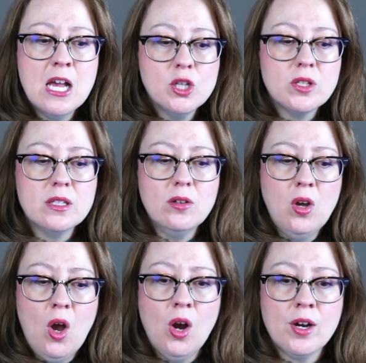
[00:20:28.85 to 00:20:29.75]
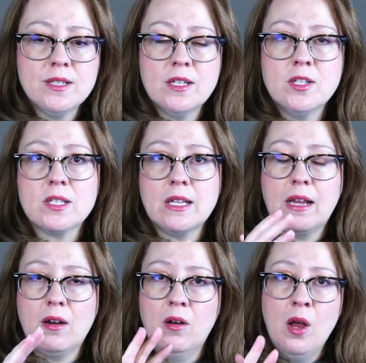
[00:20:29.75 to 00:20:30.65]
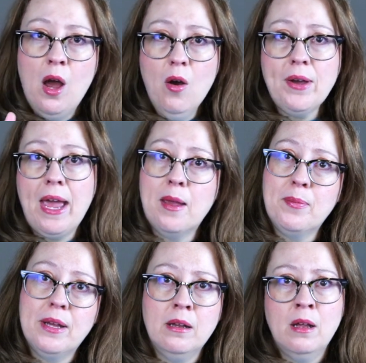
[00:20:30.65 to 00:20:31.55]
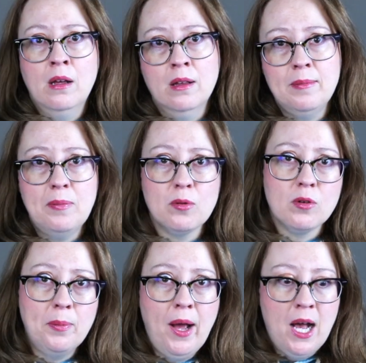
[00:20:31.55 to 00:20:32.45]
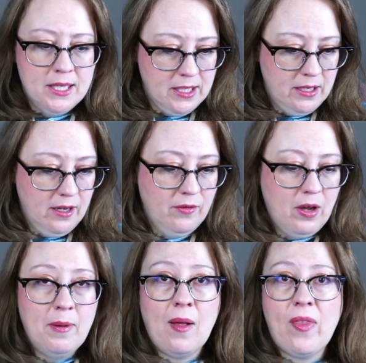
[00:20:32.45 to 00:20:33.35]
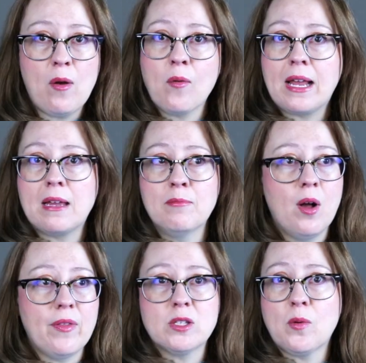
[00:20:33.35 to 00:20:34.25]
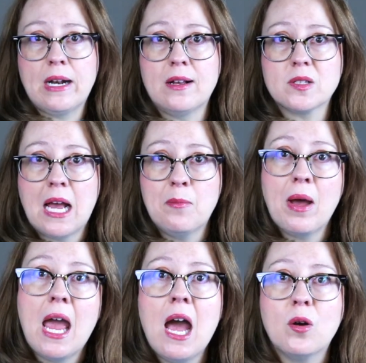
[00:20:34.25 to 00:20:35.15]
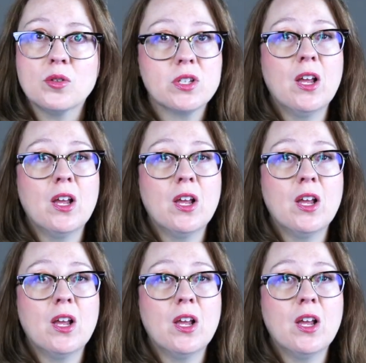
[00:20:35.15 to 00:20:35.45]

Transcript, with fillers: So it's a little hard to just like go, okay, but me be real positive about that wrecking ball that's right outside my house.